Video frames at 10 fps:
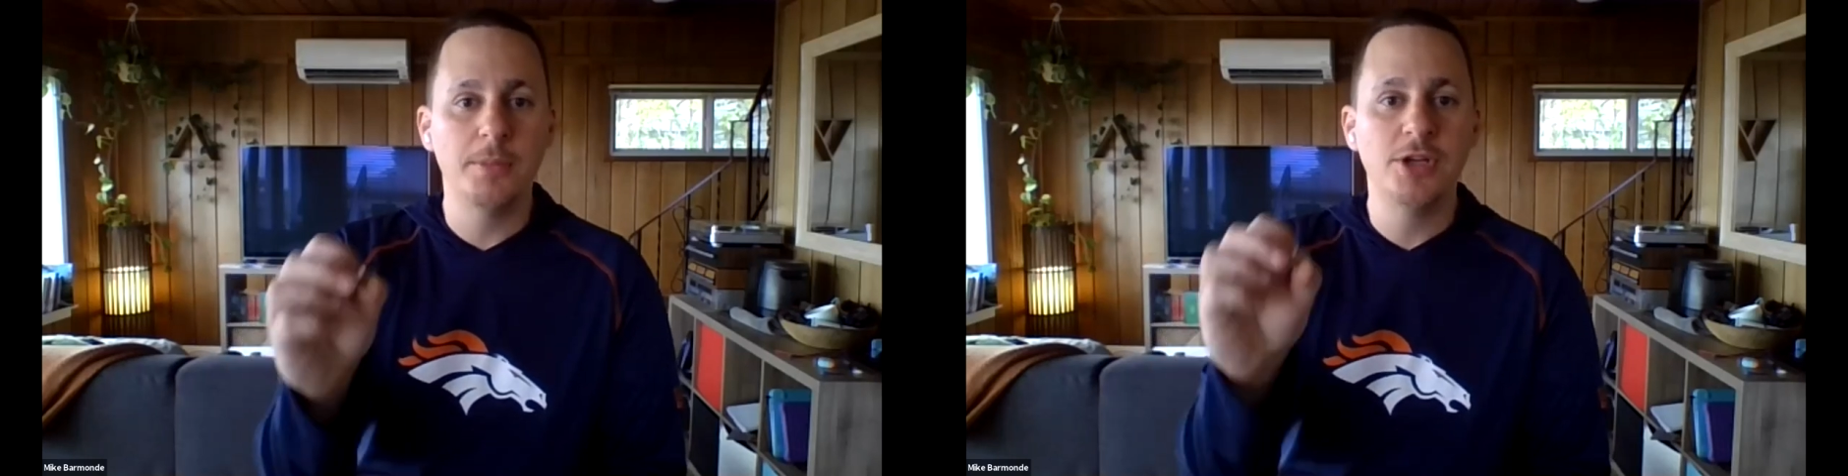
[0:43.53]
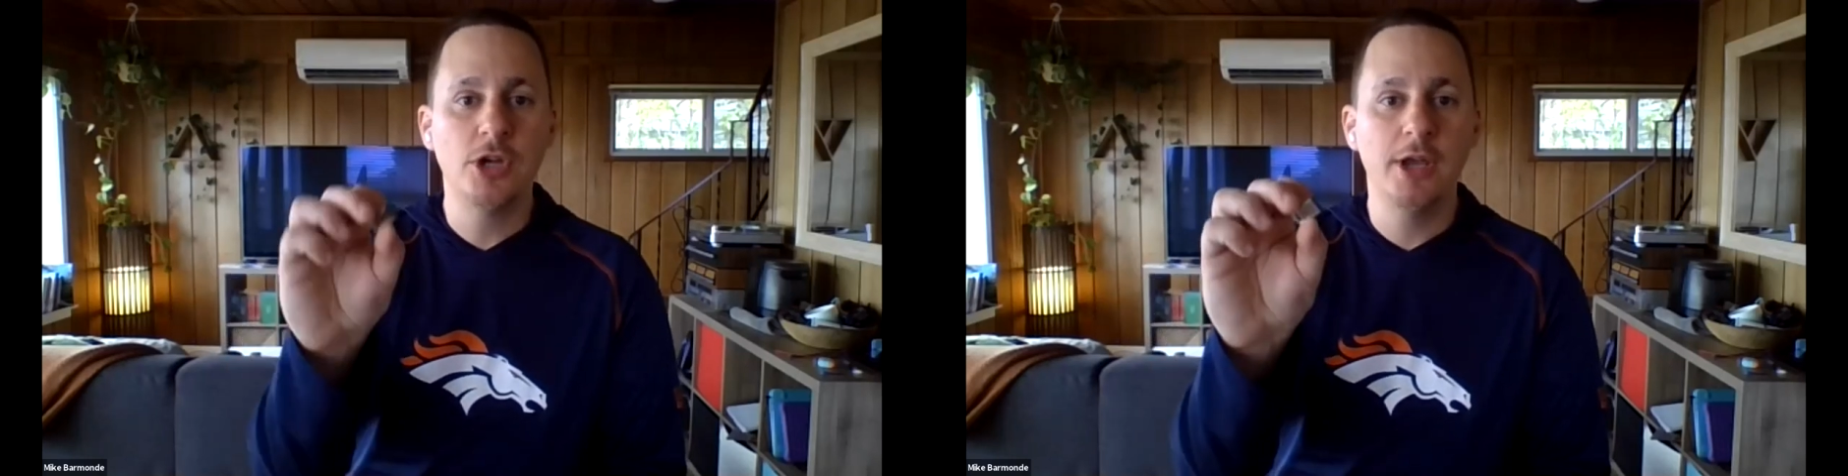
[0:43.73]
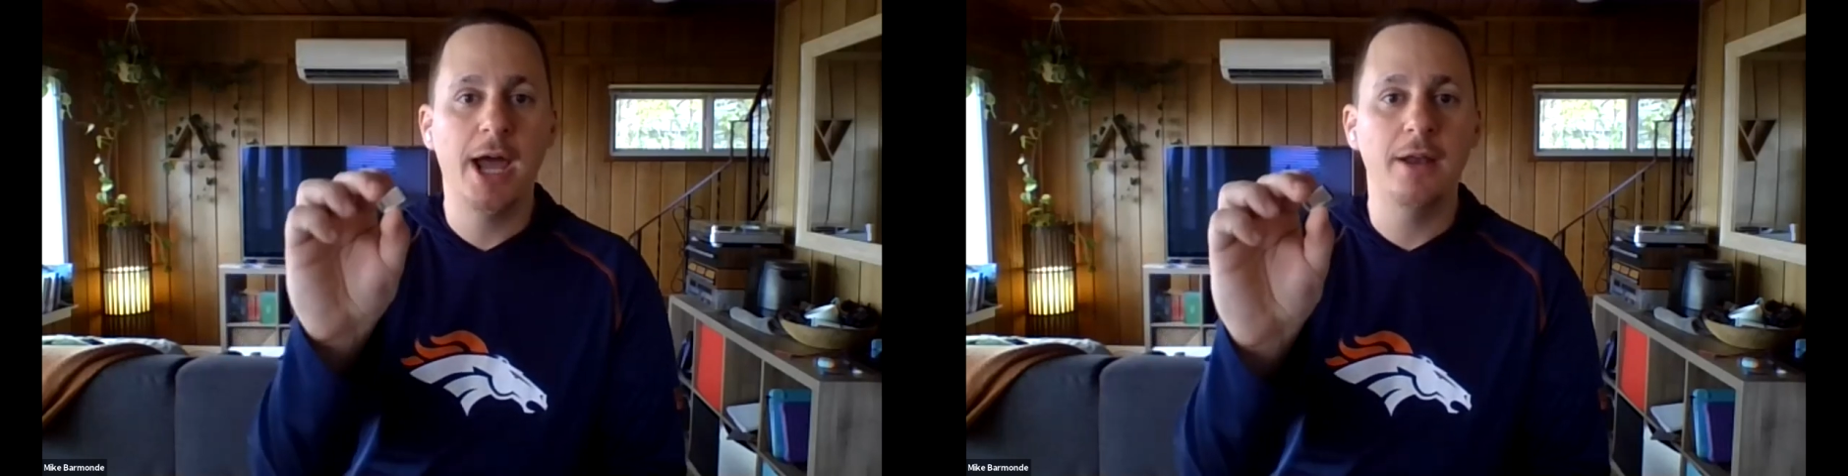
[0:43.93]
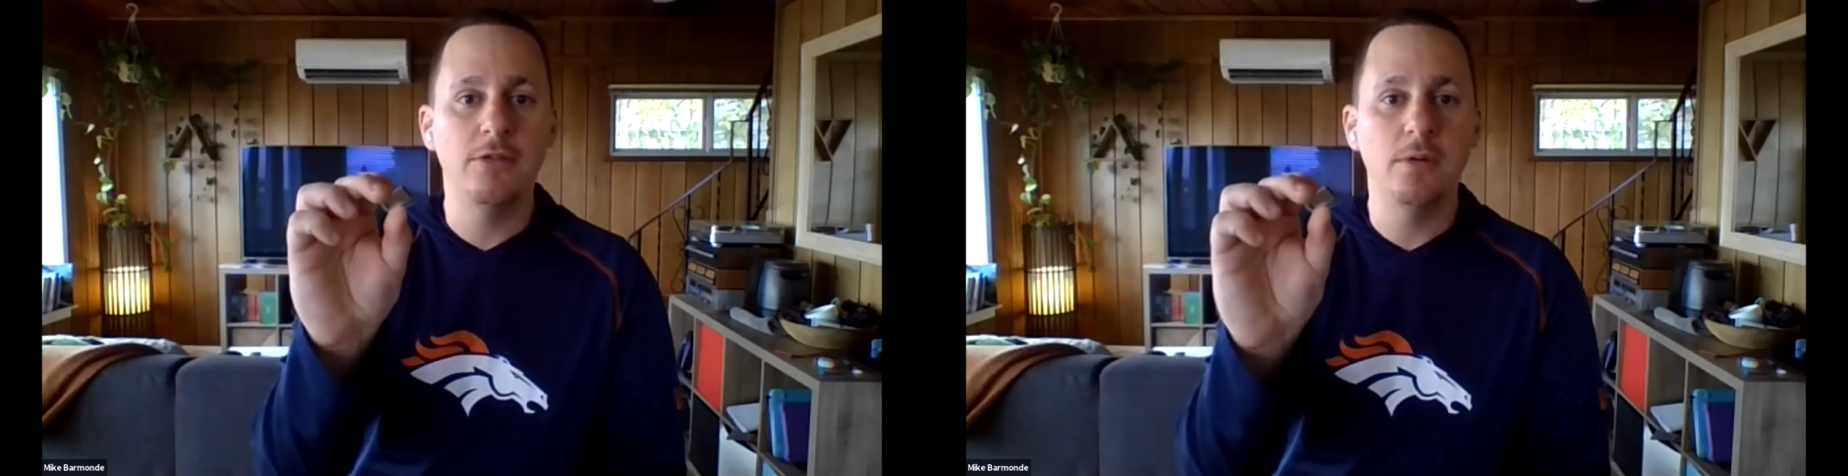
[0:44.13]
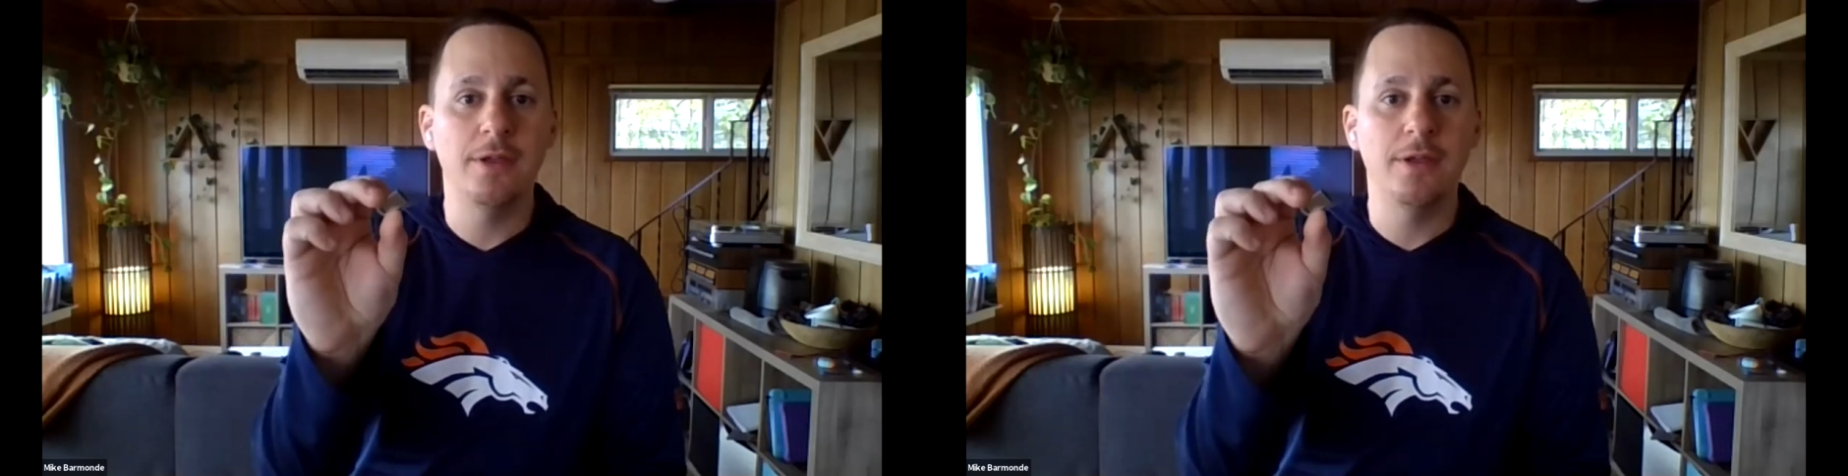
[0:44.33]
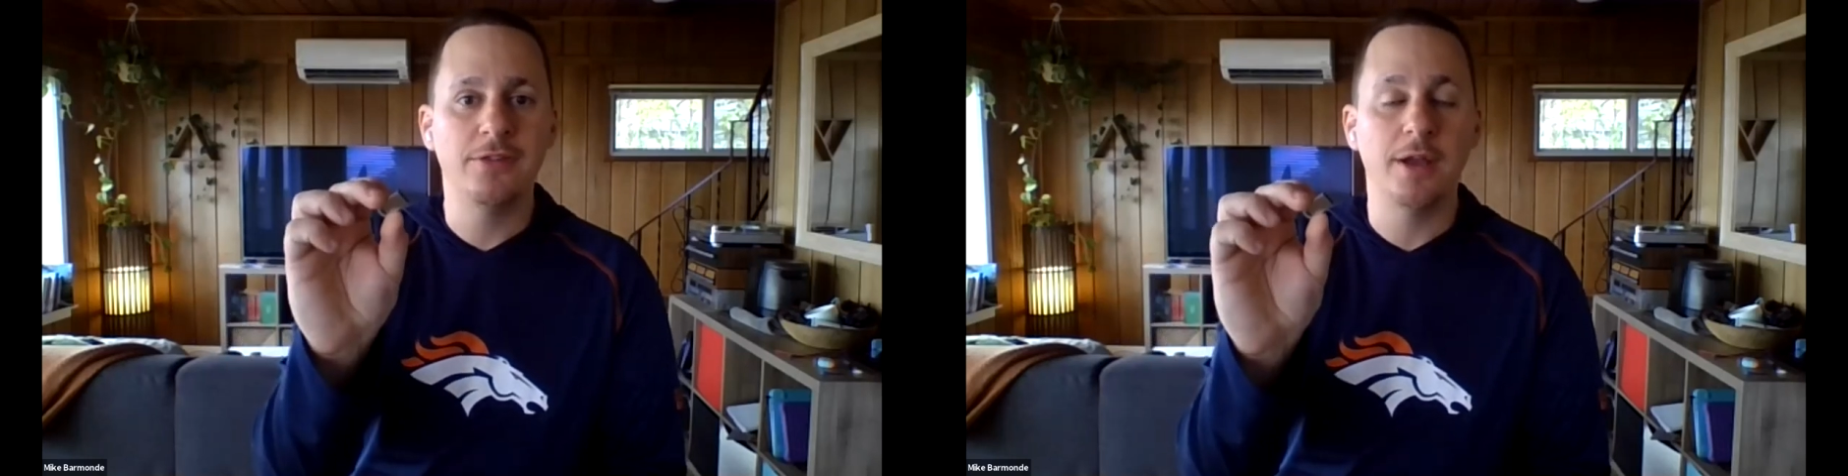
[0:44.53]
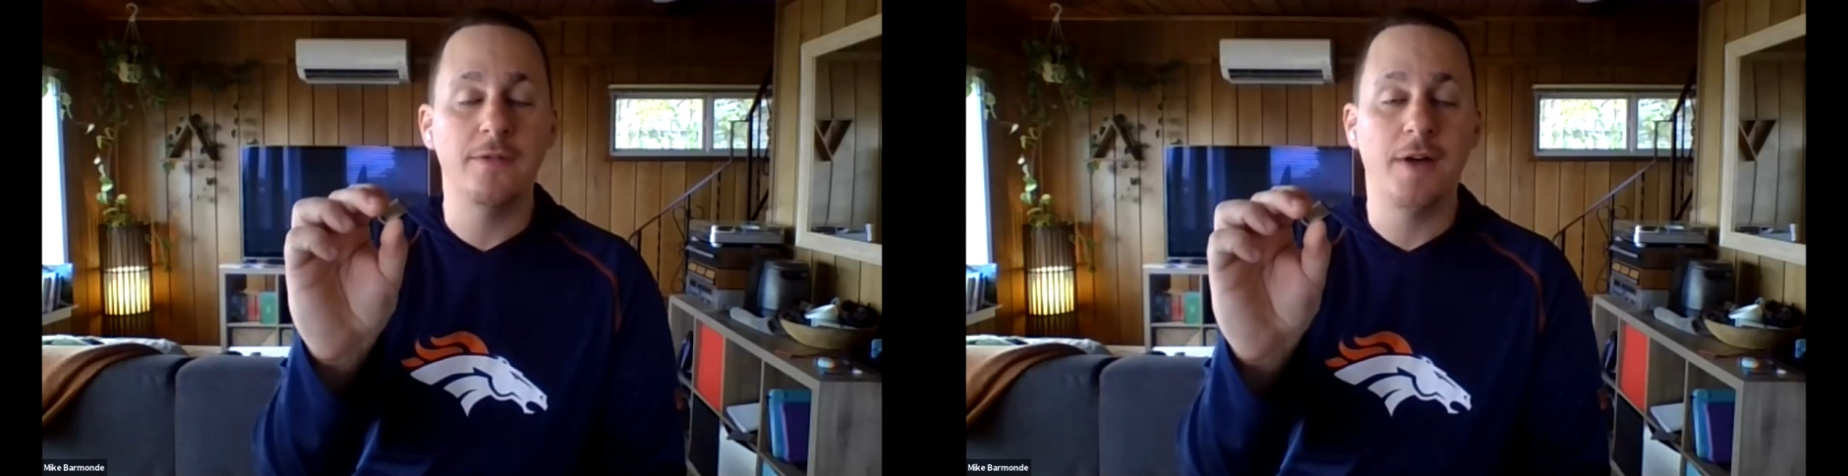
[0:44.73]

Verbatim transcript: So I'm going to show you how to do this